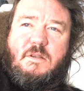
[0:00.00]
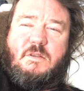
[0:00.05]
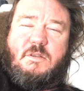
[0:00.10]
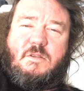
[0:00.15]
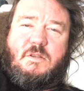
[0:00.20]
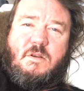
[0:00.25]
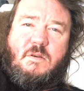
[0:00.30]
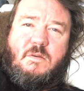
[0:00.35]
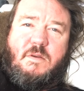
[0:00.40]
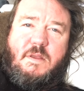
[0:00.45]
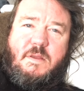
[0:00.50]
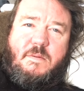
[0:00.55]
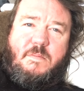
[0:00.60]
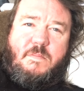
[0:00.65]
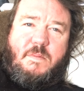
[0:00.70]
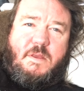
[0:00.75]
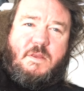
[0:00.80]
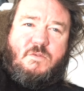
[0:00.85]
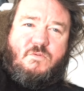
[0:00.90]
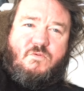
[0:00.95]
So he,
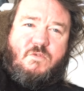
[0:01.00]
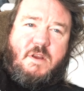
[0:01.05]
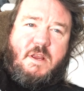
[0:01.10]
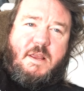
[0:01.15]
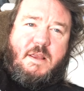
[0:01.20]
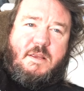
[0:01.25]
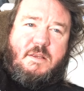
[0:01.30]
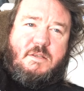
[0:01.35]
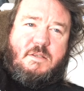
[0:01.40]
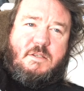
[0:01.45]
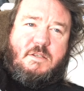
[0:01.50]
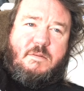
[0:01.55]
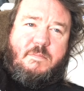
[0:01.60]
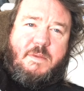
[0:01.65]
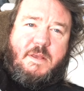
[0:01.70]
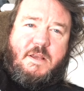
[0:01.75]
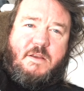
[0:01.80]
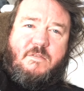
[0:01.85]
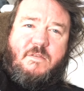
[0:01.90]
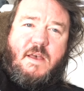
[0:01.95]
he's raised to be a